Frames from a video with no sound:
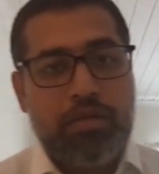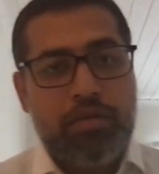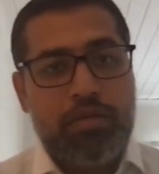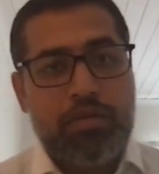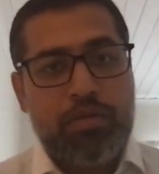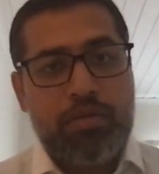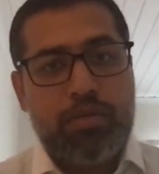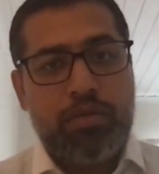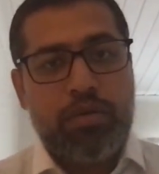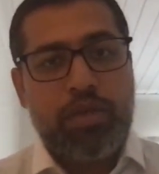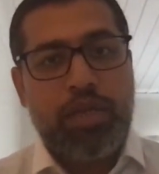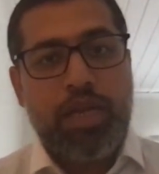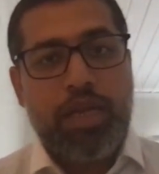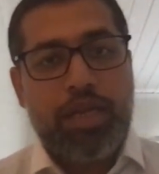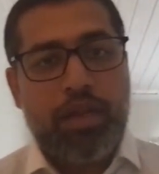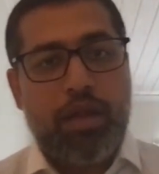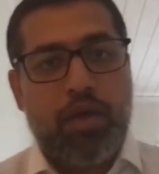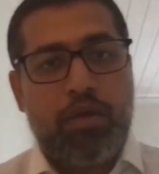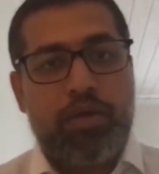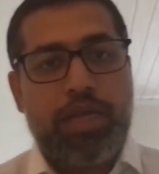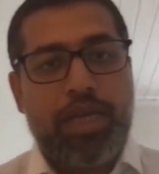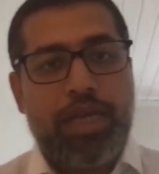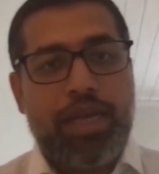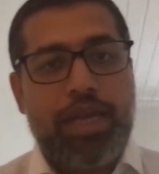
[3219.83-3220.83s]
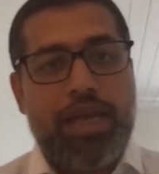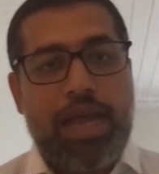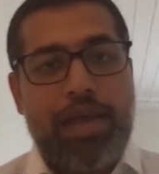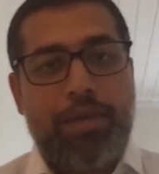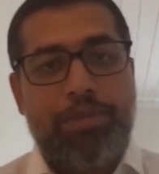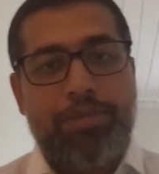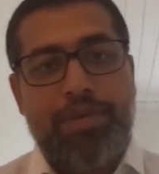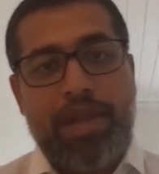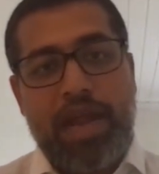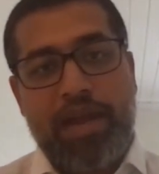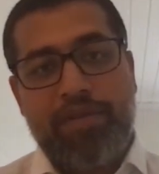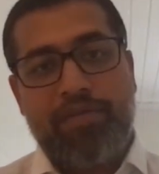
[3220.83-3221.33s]
Google Cloud AI
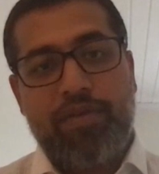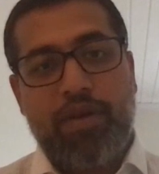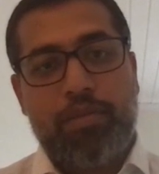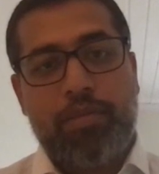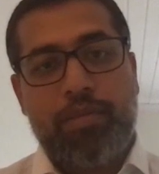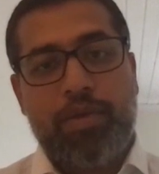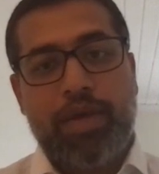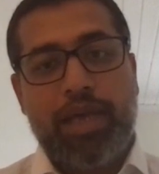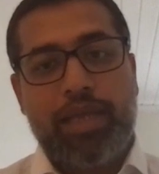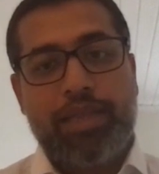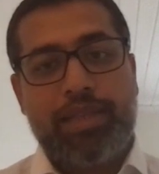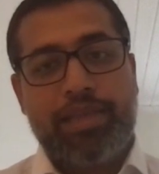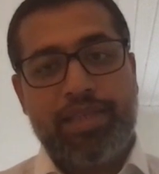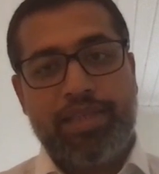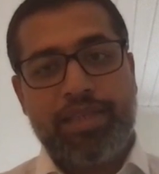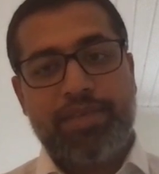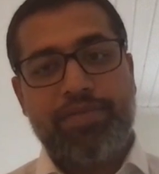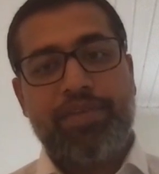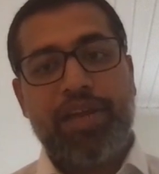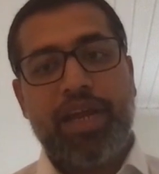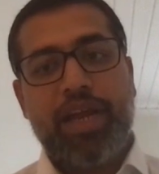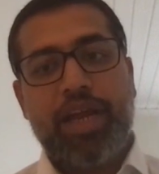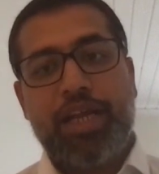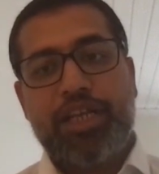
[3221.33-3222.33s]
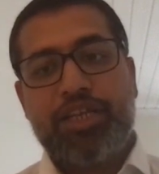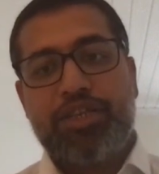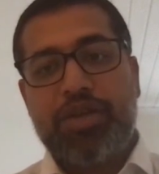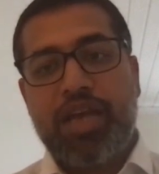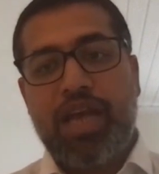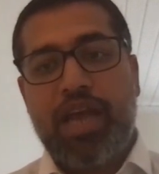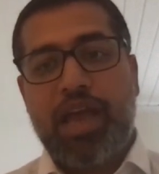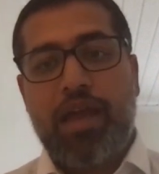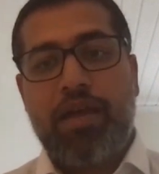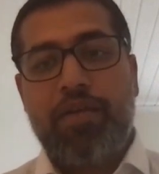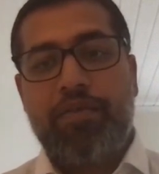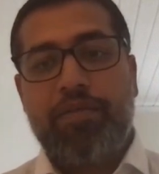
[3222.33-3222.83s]
Platform. This is where you
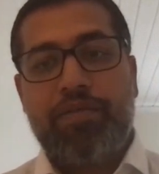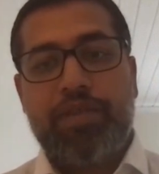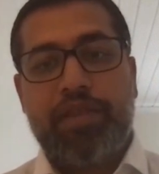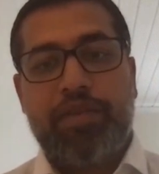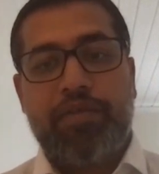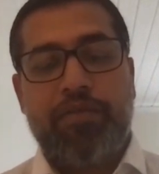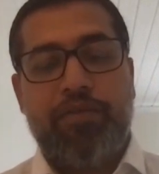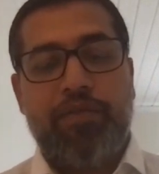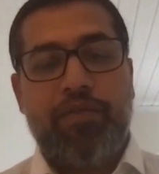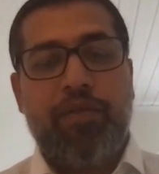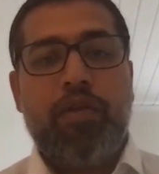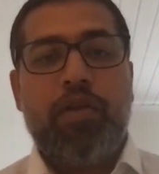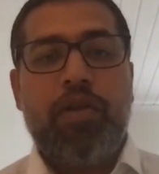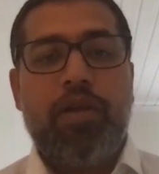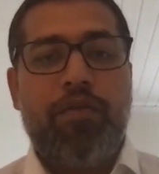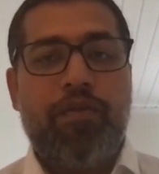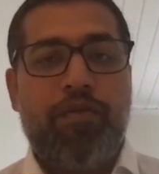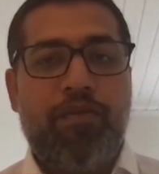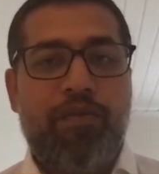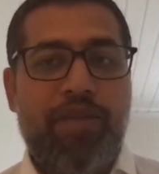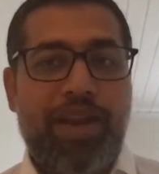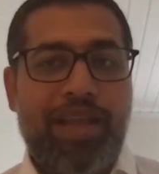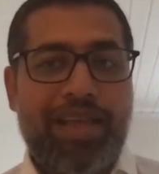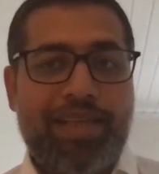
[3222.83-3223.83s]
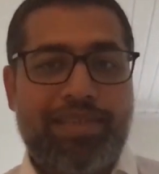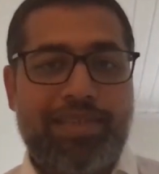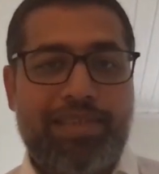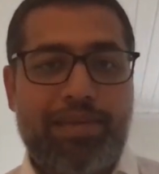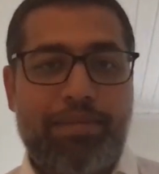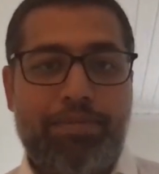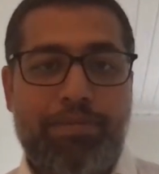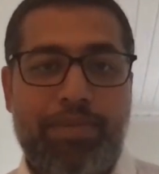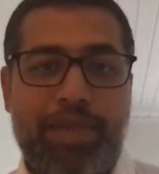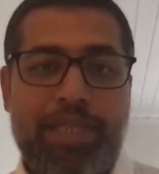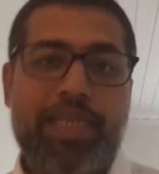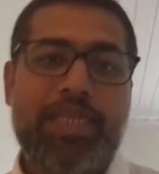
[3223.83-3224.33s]
have the full
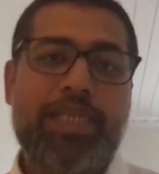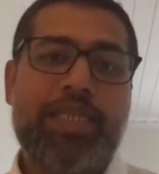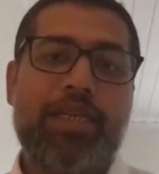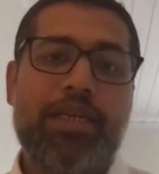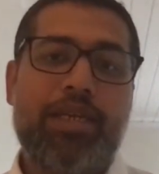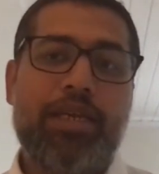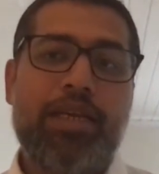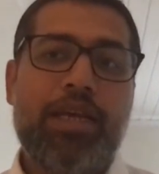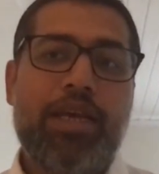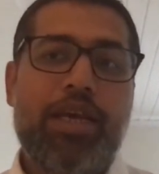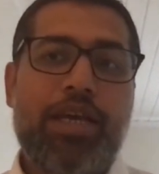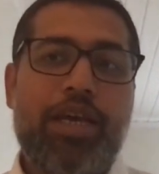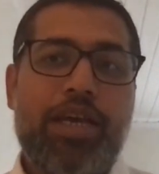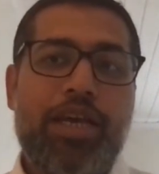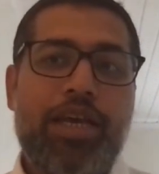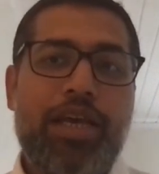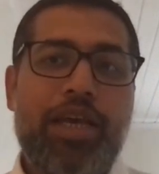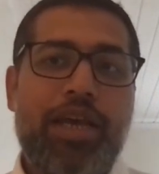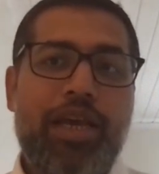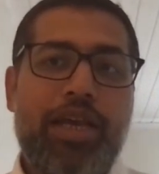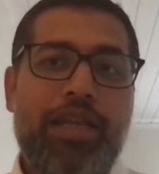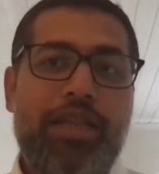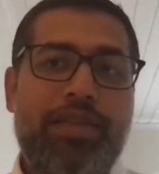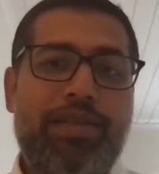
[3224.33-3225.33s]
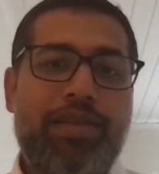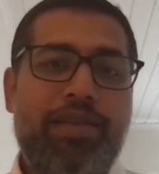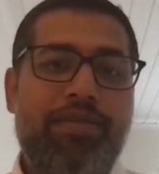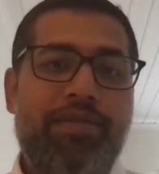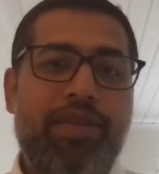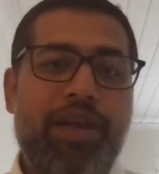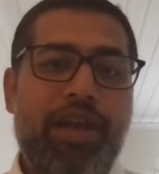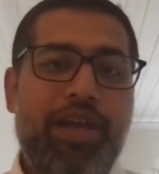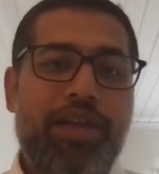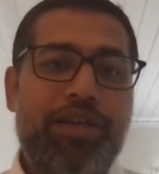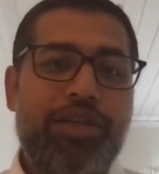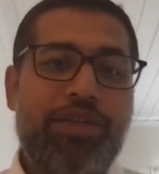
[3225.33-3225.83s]
flexibility. This is
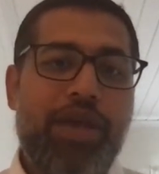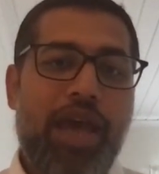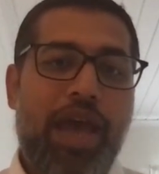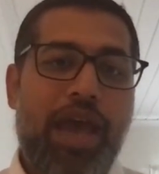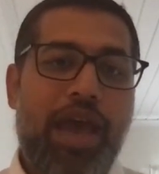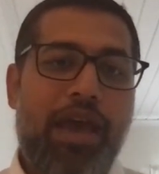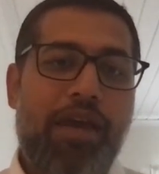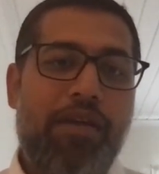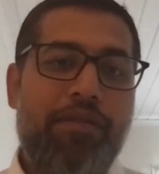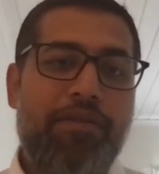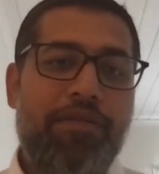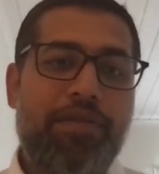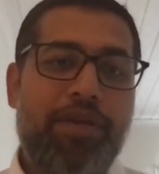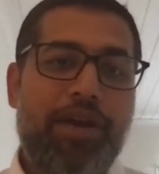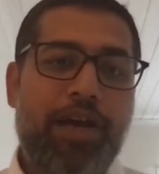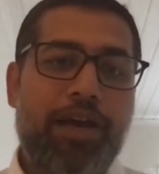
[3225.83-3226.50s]
where you have